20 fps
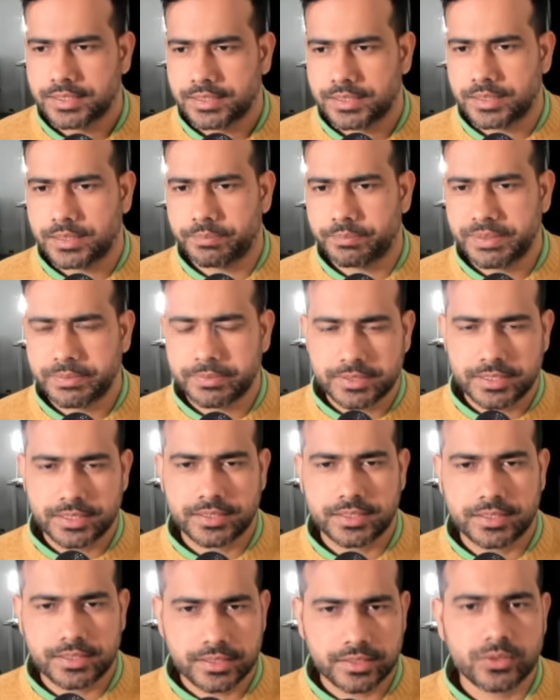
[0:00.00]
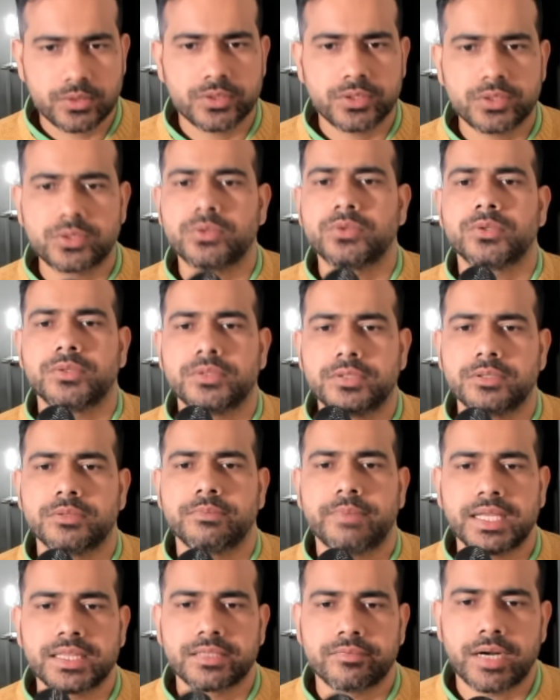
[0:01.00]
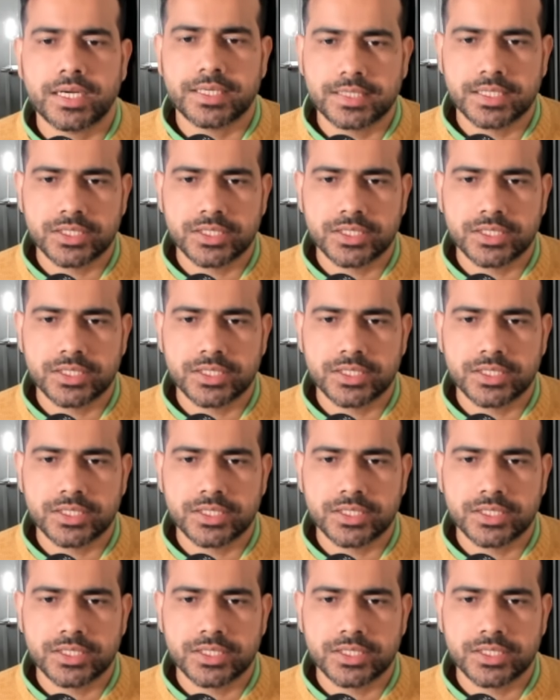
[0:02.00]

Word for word: uh, people think that they're going to do you know mathematical